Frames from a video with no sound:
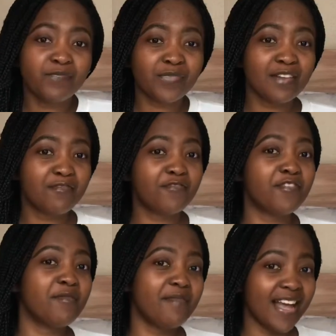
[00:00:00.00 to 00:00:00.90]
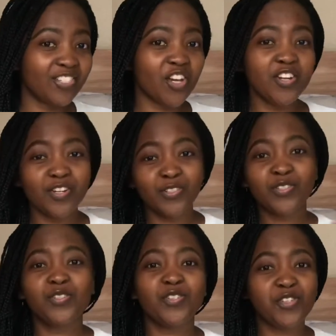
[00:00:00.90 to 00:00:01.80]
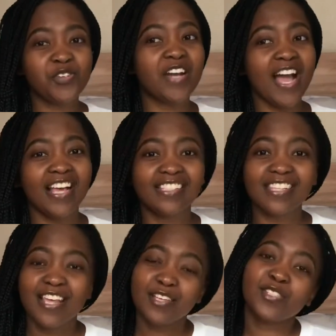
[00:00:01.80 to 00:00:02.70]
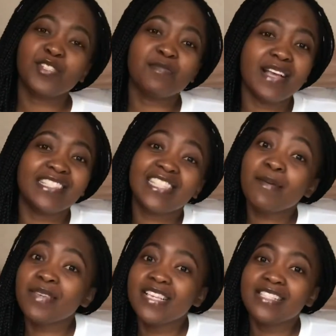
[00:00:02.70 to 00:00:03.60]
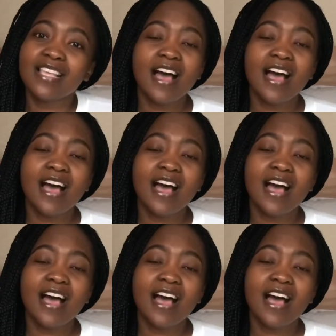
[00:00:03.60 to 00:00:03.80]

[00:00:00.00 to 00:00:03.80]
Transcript: from my channel to you guys, to my subbies.